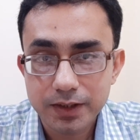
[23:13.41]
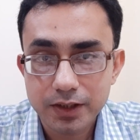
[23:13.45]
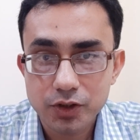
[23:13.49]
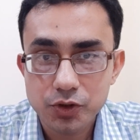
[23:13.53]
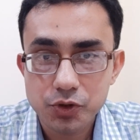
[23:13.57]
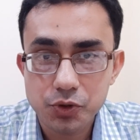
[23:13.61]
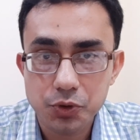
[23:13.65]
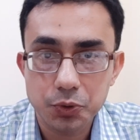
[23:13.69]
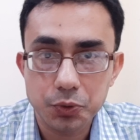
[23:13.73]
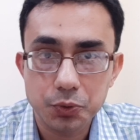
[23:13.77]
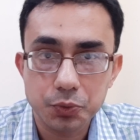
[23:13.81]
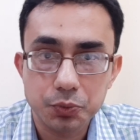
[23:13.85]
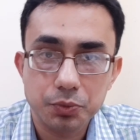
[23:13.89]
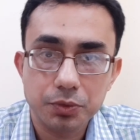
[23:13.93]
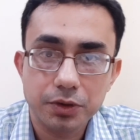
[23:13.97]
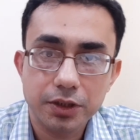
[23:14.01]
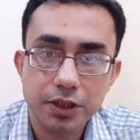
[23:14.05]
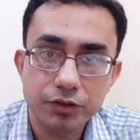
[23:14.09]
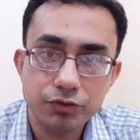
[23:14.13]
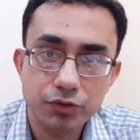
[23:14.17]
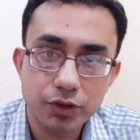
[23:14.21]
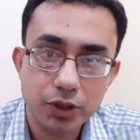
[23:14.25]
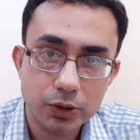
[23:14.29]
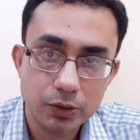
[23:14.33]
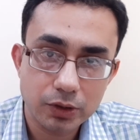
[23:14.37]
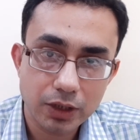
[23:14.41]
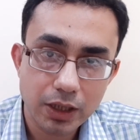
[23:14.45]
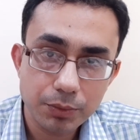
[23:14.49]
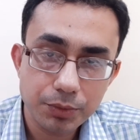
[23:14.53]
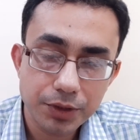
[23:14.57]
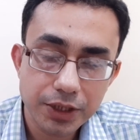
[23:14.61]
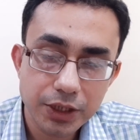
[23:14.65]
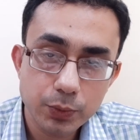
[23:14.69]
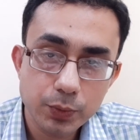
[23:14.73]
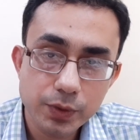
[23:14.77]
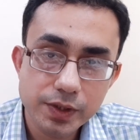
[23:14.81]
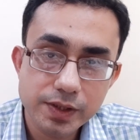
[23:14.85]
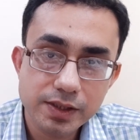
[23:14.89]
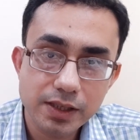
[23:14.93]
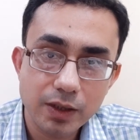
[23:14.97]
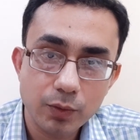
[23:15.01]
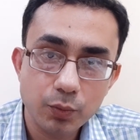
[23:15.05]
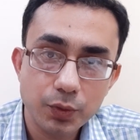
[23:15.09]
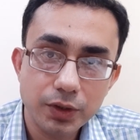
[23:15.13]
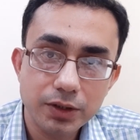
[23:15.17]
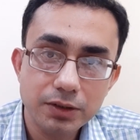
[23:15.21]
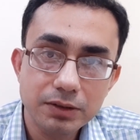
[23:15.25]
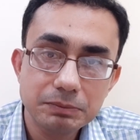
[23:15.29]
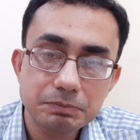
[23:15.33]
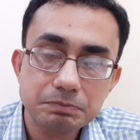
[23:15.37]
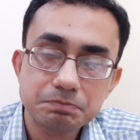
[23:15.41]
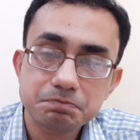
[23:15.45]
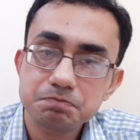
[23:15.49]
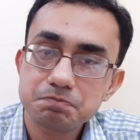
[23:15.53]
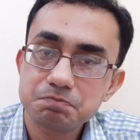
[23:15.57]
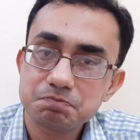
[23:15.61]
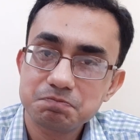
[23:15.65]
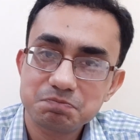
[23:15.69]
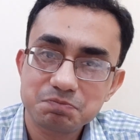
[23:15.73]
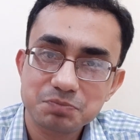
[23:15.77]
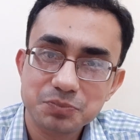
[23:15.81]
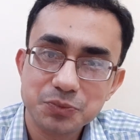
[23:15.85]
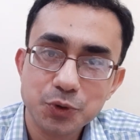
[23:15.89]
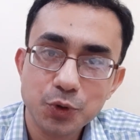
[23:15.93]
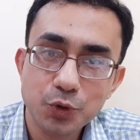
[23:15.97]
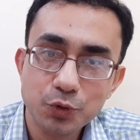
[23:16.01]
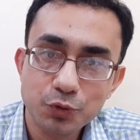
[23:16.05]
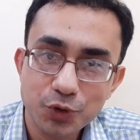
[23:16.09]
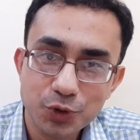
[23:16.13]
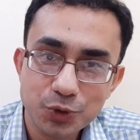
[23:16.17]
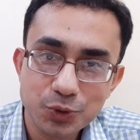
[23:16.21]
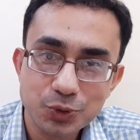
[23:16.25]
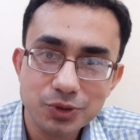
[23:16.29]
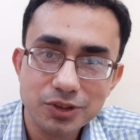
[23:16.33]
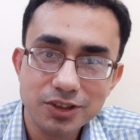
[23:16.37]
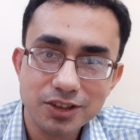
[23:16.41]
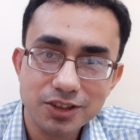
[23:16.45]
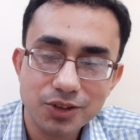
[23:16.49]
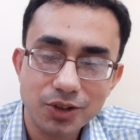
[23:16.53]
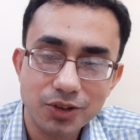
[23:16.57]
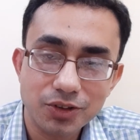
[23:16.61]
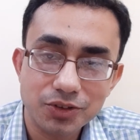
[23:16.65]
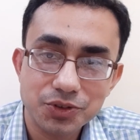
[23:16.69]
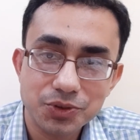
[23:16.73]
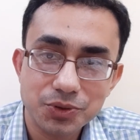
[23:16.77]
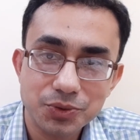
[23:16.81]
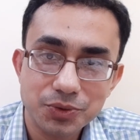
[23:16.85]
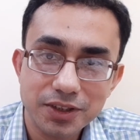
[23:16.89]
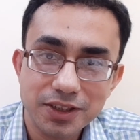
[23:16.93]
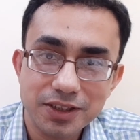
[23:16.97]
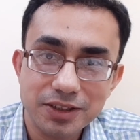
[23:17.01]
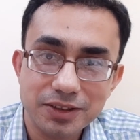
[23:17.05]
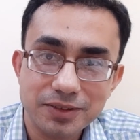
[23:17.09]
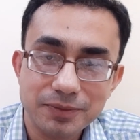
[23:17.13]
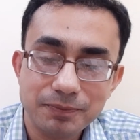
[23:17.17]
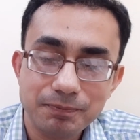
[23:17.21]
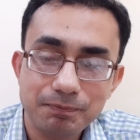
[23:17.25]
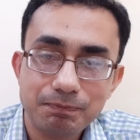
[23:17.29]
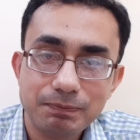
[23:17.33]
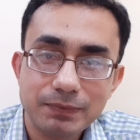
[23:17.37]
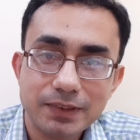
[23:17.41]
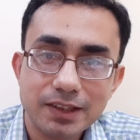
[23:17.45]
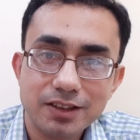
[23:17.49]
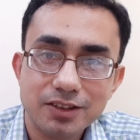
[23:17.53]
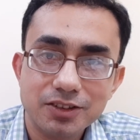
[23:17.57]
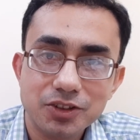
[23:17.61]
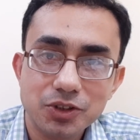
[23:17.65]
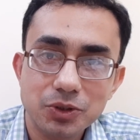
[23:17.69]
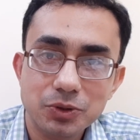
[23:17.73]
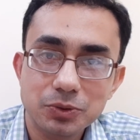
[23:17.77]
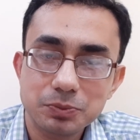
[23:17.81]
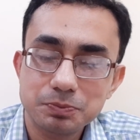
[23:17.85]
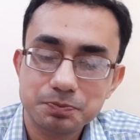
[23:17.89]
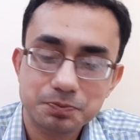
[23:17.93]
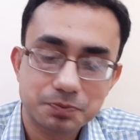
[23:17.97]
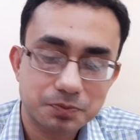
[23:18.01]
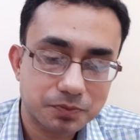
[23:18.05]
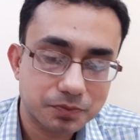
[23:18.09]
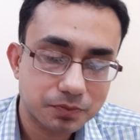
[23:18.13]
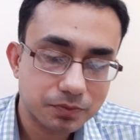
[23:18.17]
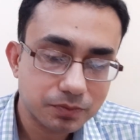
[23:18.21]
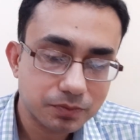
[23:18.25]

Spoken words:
So if you're collaborating with someone, go for Google Docs, okay? So,